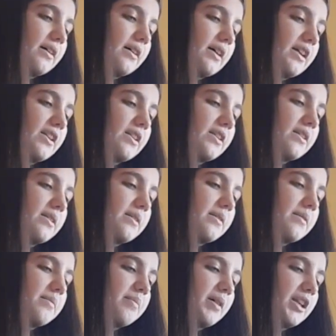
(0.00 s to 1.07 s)
In
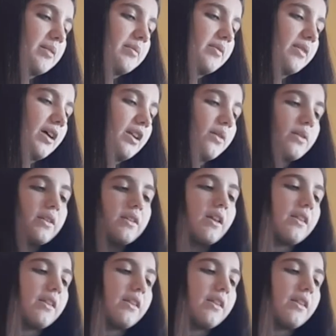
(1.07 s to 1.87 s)
I